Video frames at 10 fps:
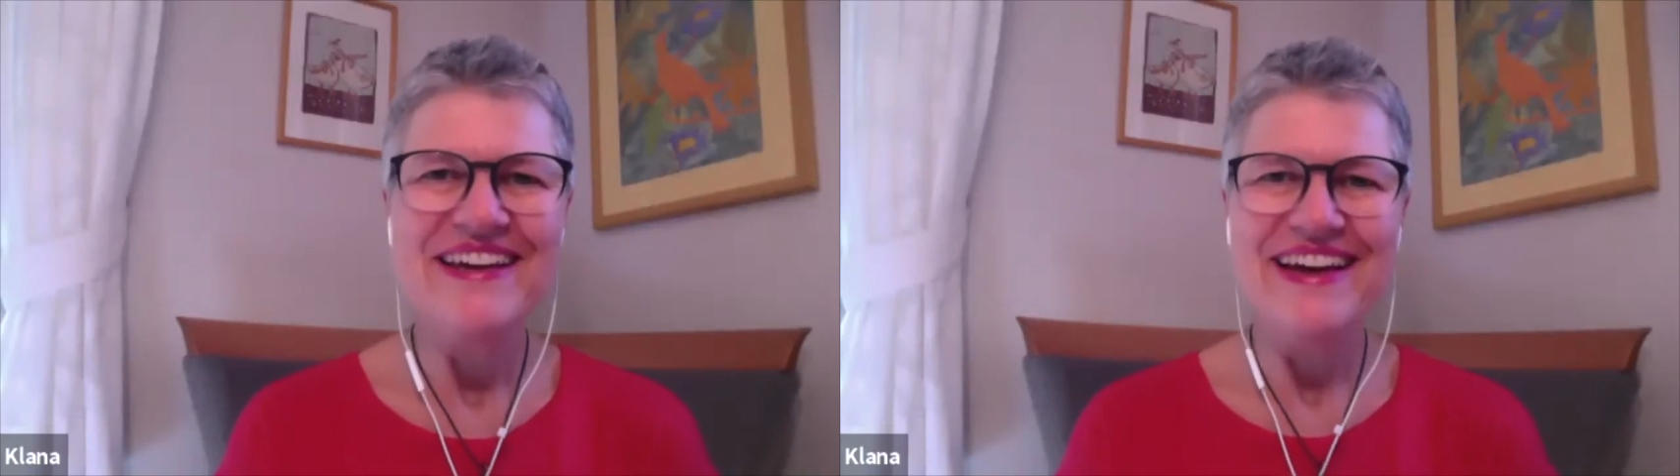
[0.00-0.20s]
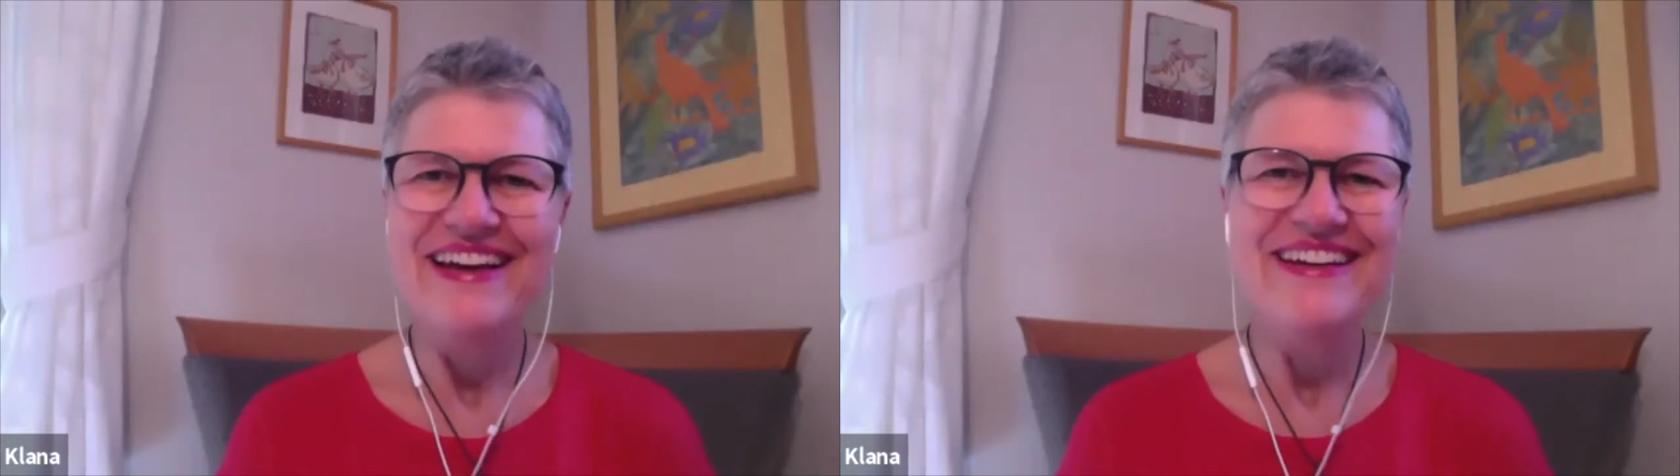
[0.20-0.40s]

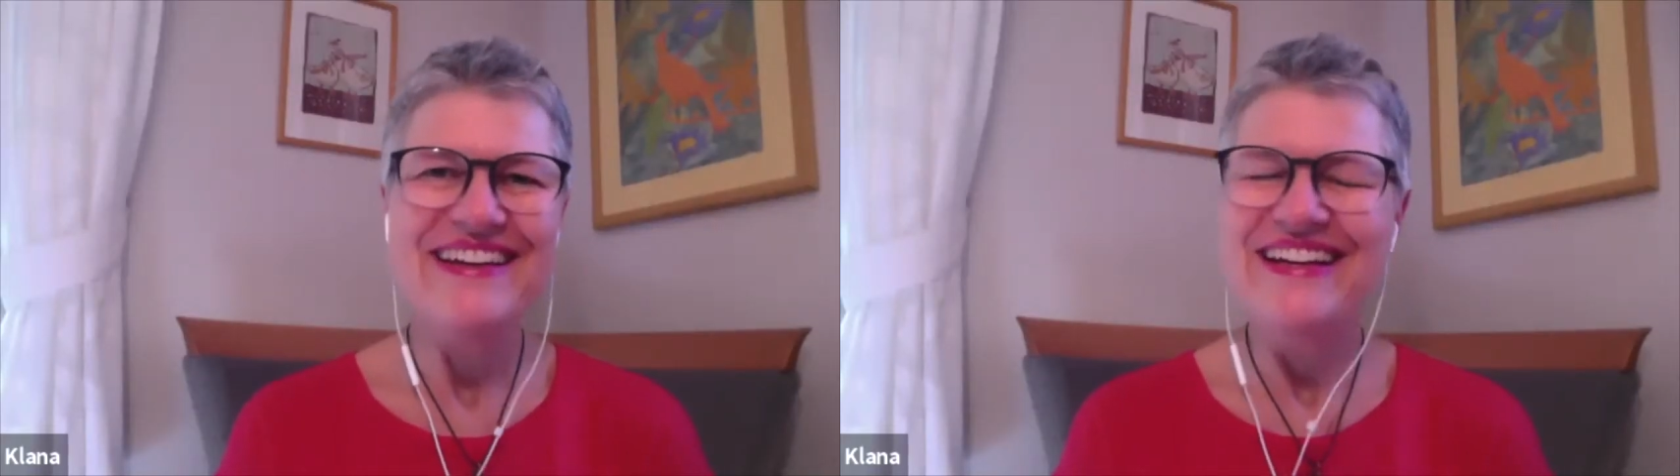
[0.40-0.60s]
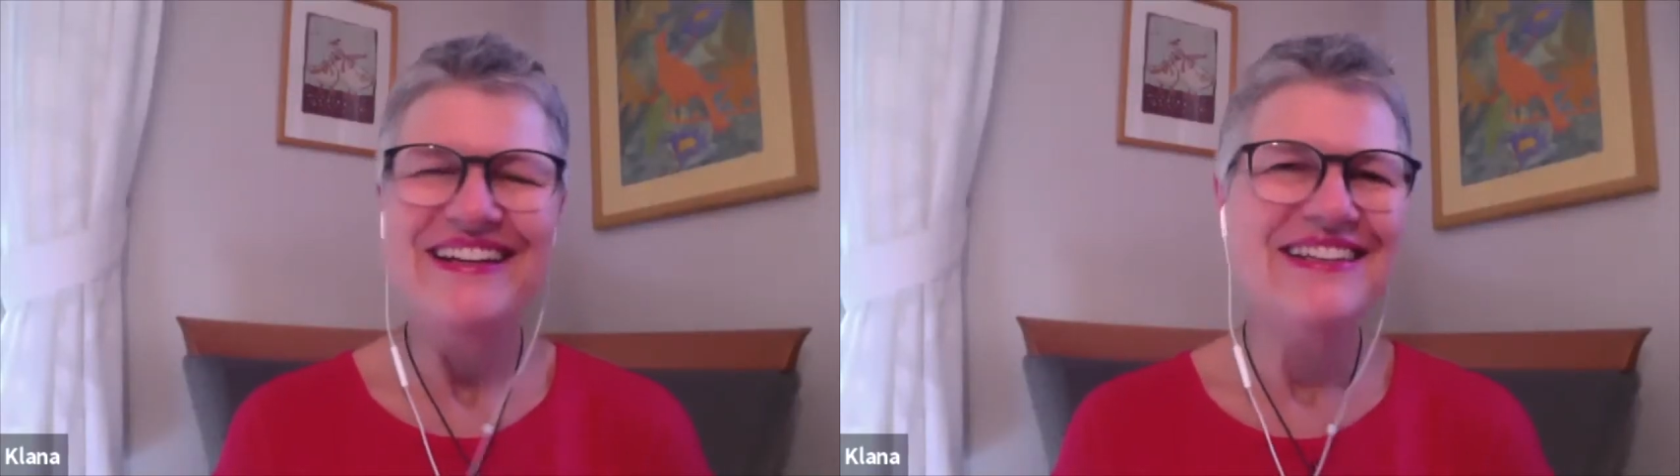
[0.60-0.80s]
and
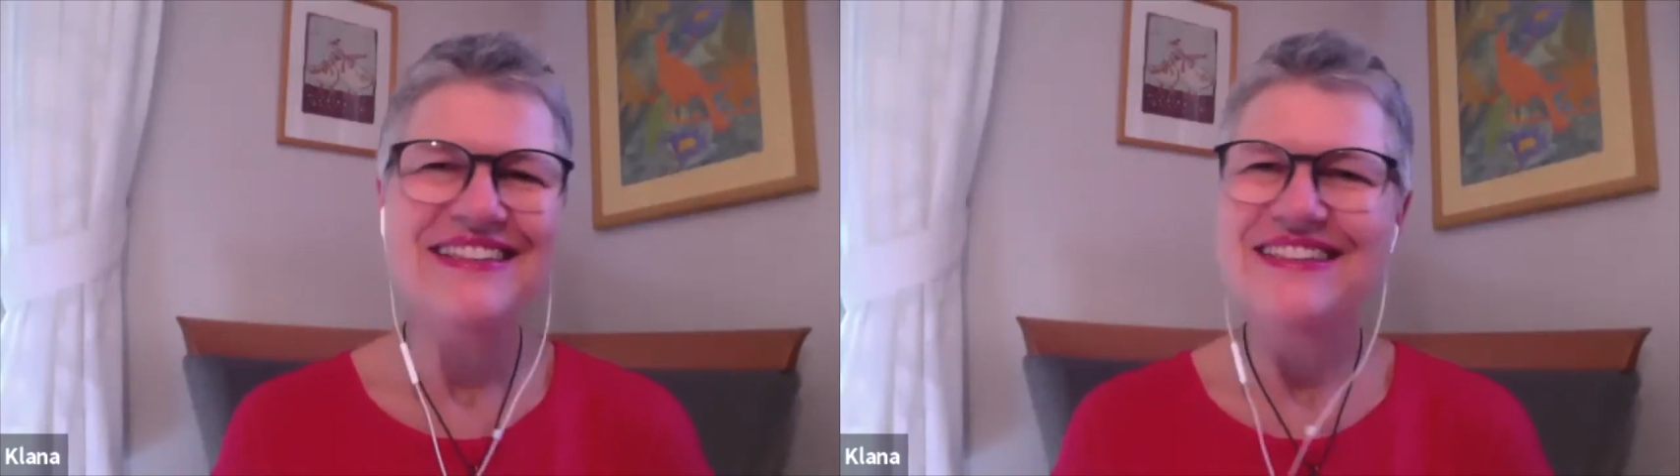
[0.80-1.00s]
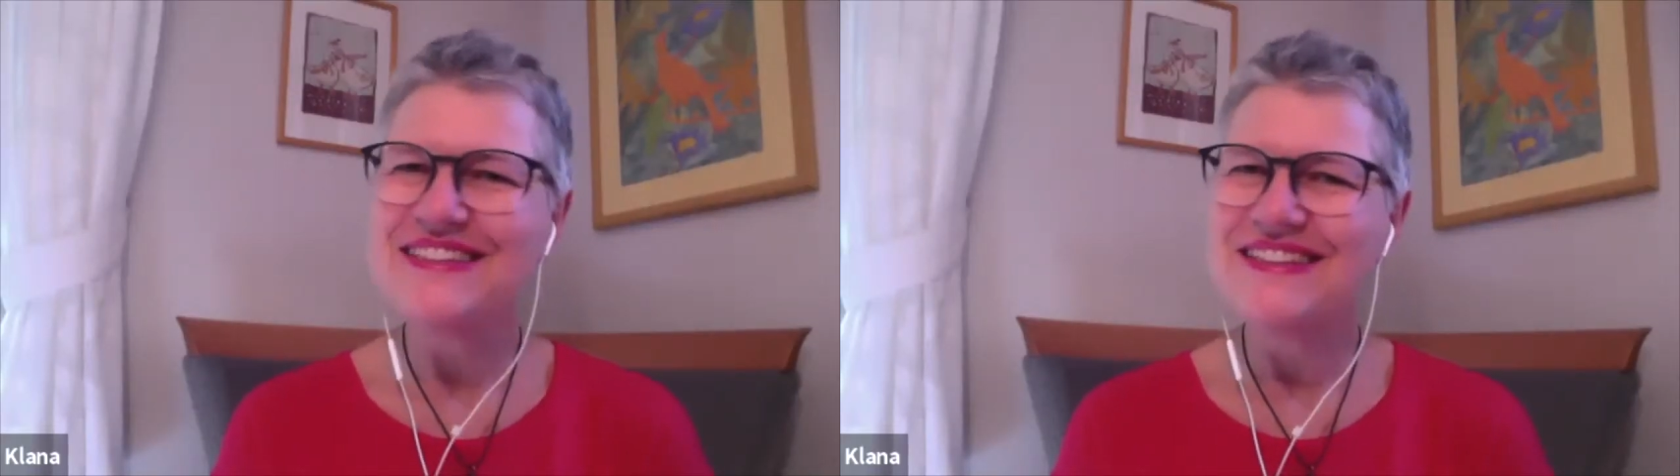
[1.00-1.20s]
and this
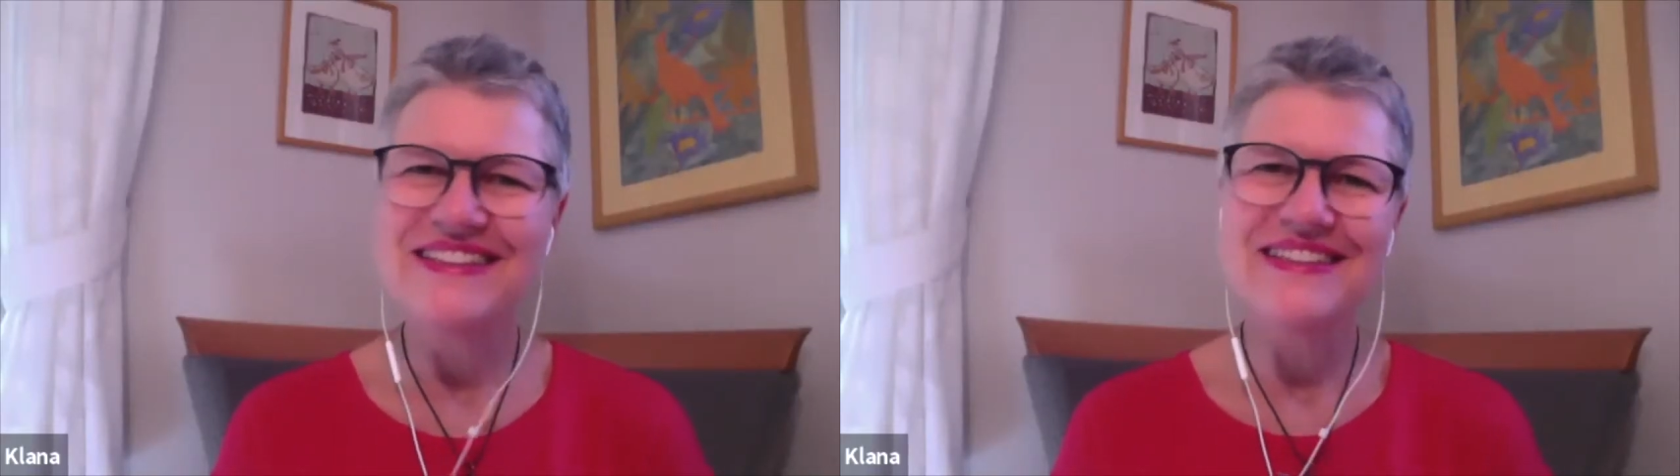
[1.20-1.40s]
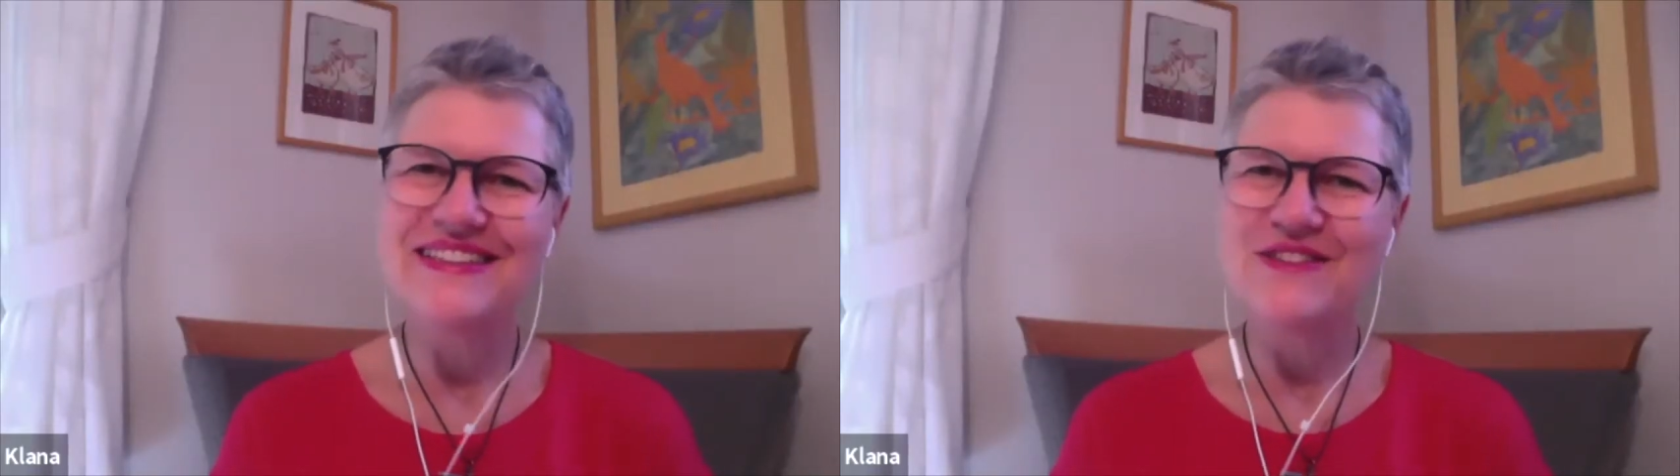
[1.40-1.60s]
is
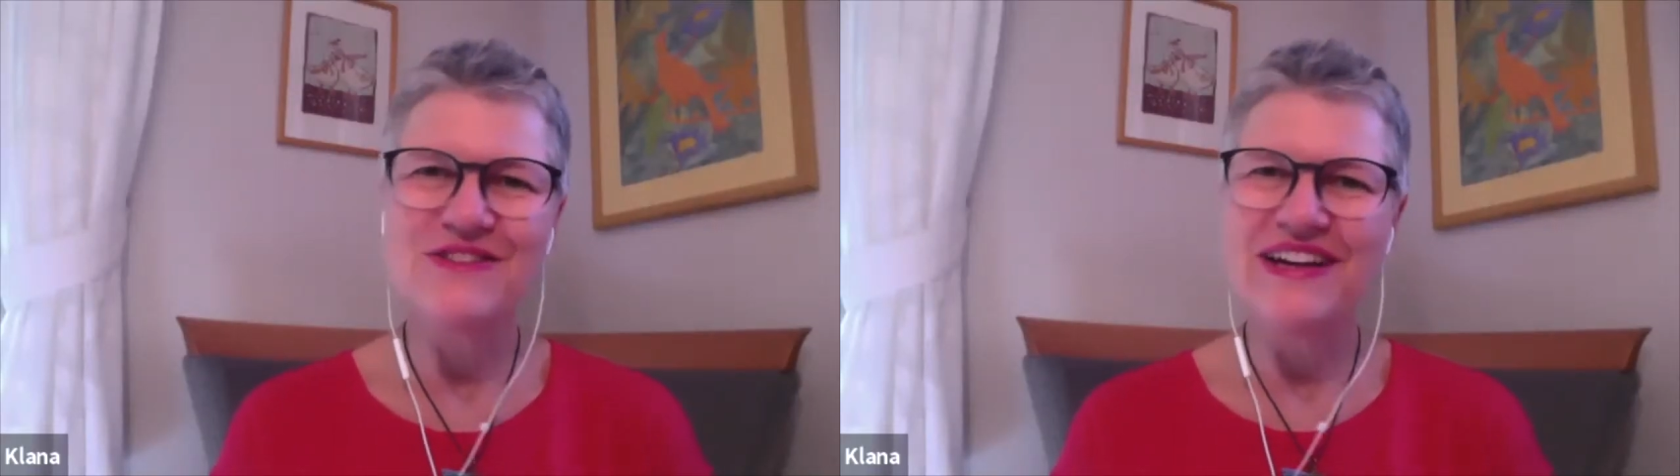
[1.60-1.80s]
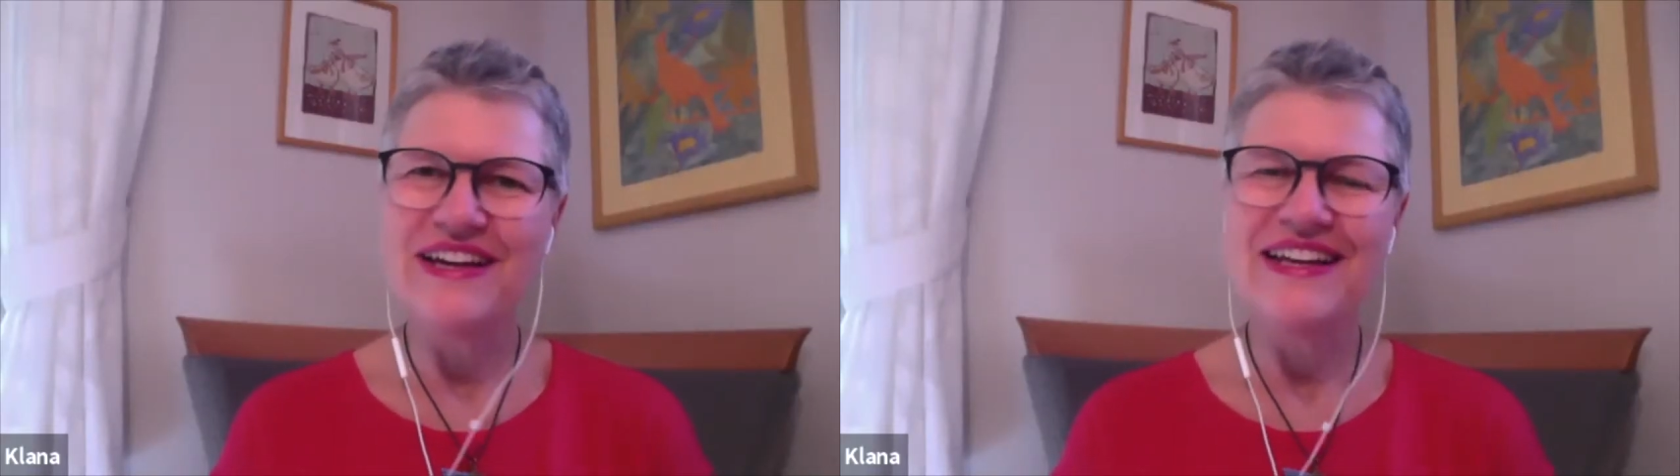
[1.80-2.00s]
this is
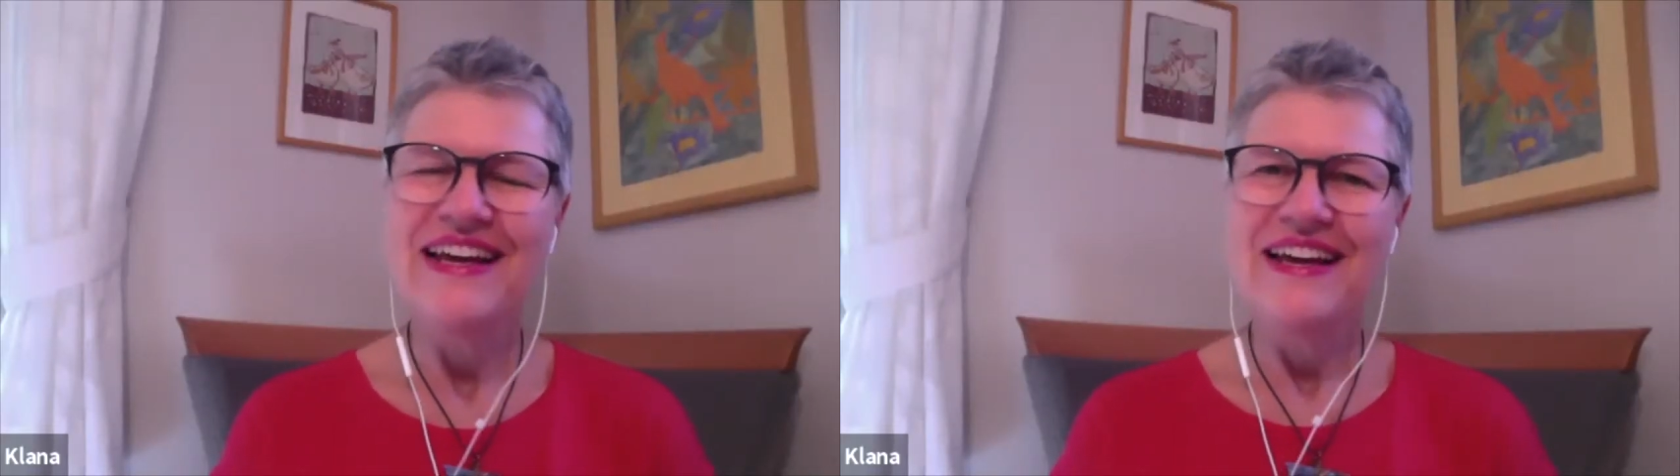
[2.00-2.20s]
great